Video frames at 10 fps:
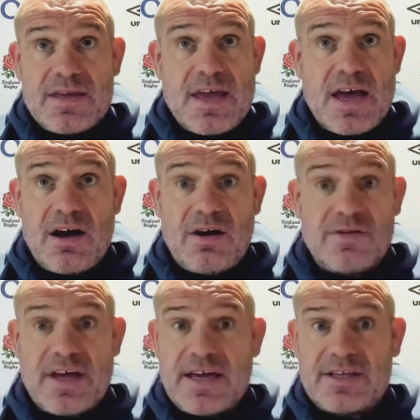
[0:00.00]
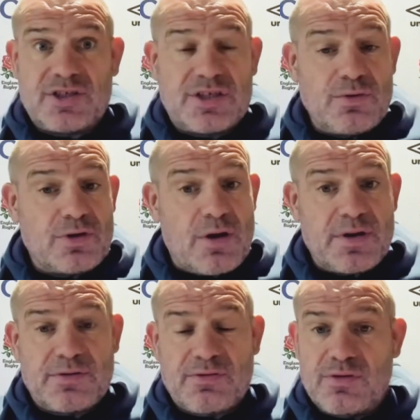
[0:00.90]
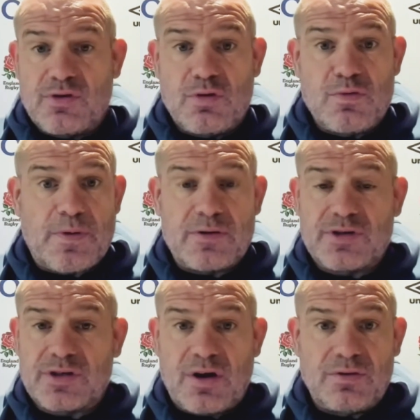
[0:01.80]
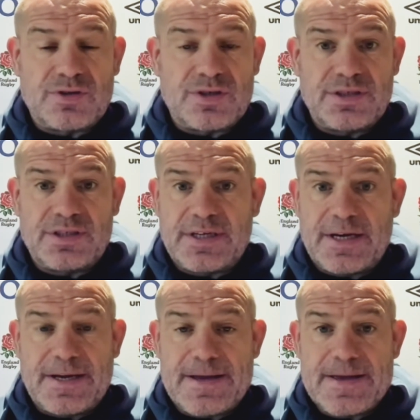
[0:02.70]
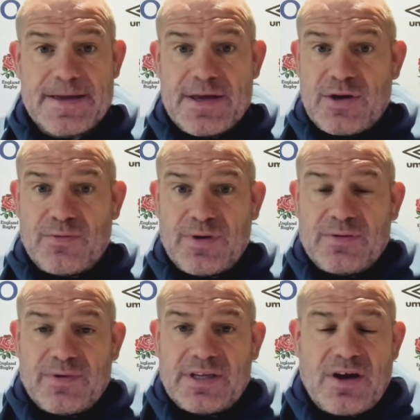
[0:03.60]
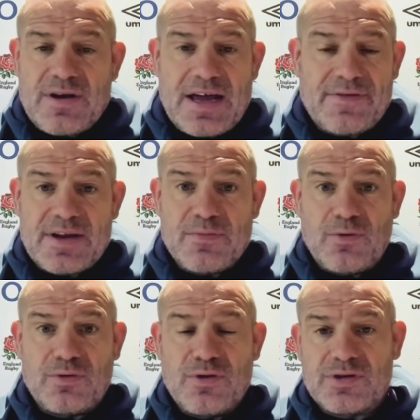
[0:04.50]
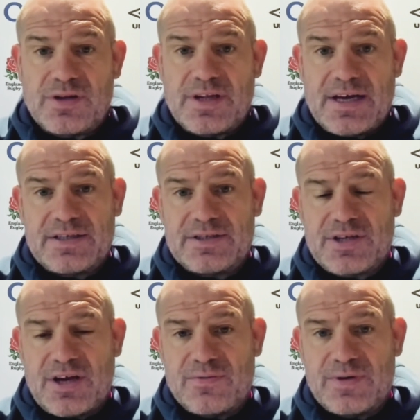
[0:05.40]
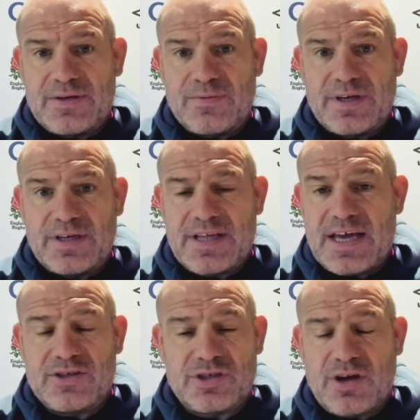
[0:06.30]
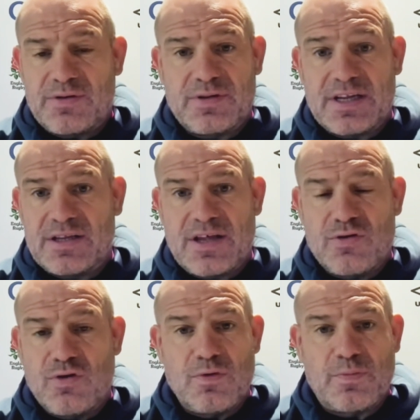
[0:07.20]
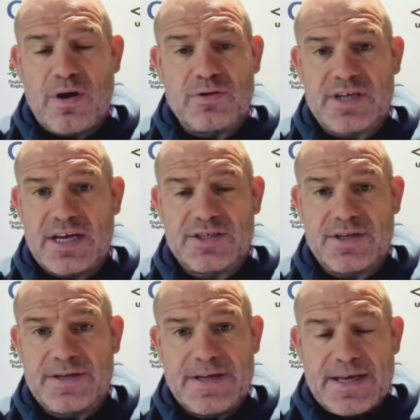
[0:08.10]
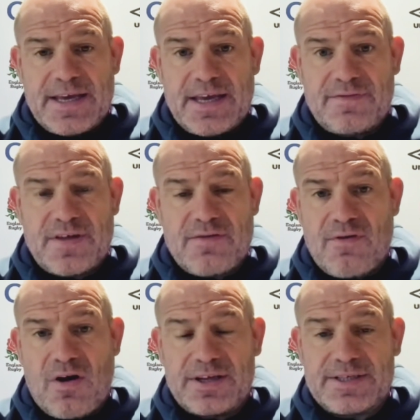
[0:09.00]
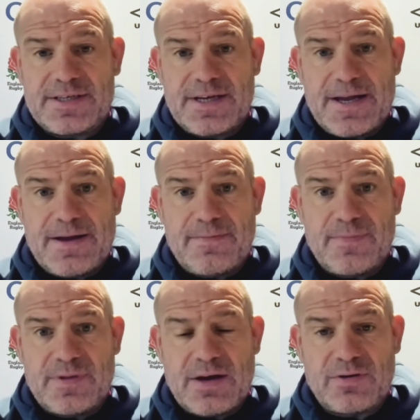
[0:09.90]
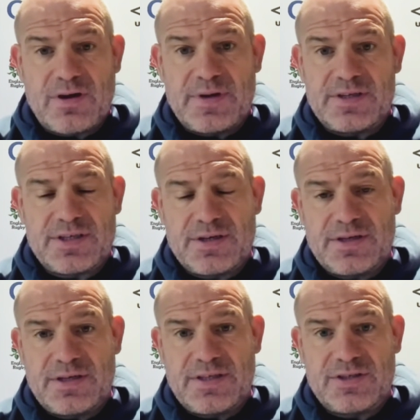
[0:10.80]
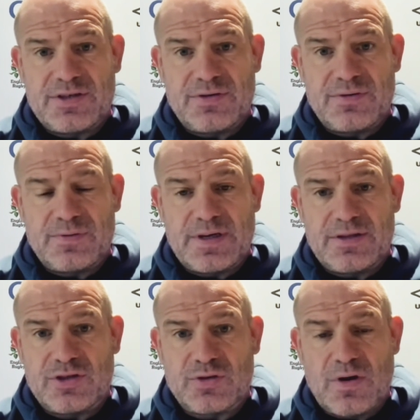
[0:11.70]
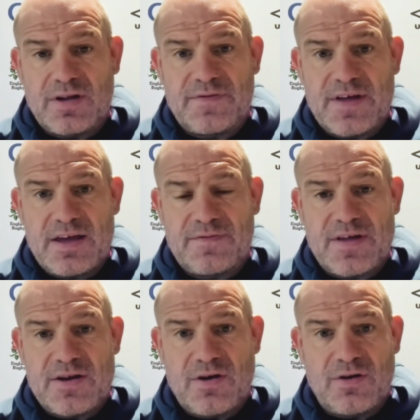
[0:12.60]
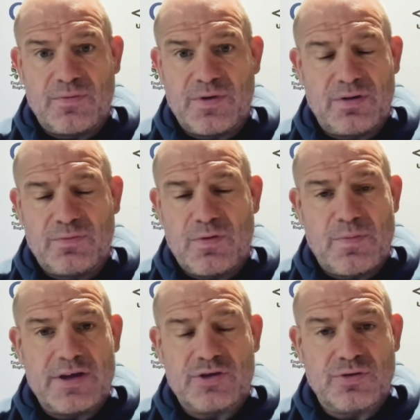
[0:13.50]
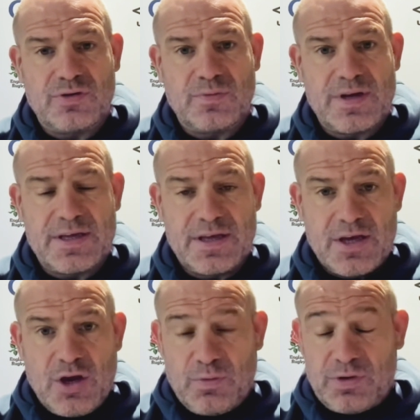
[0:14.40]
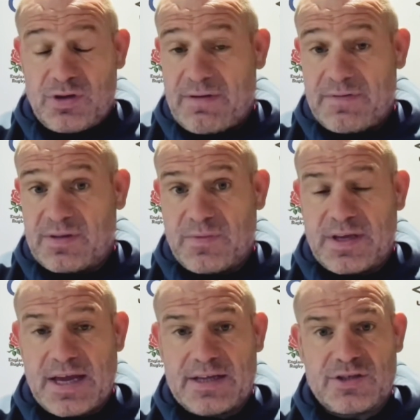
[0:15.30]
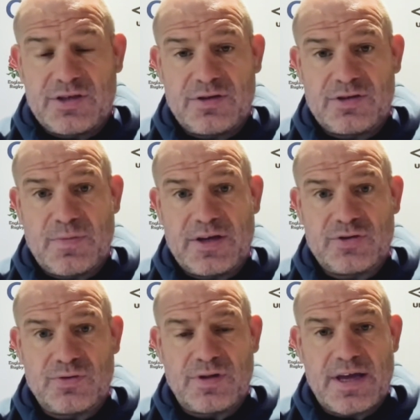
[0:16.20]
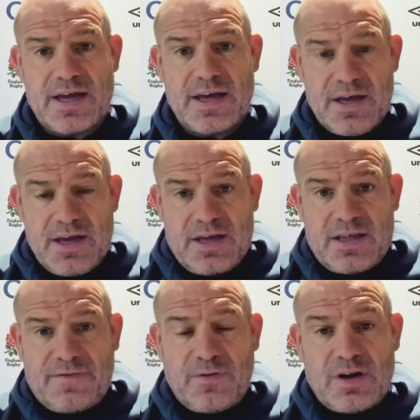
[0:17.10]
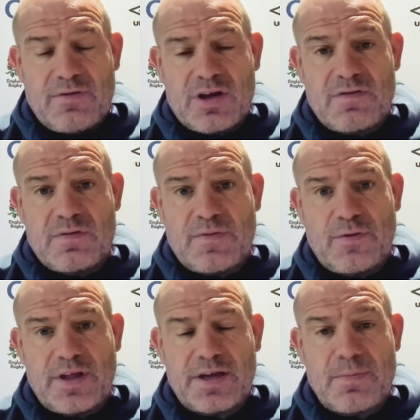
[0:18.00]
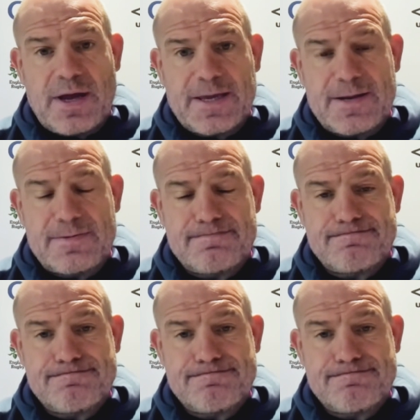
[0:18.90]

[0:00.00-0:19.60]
Yeah, they're still going through the normal protocols, and we don't have any more news on that. So they're just going through their normal process, and if they're right, they'll come into the squad. If they're not, we'll make sure that we do everything we can to make sure they're fully recovered before they come back in.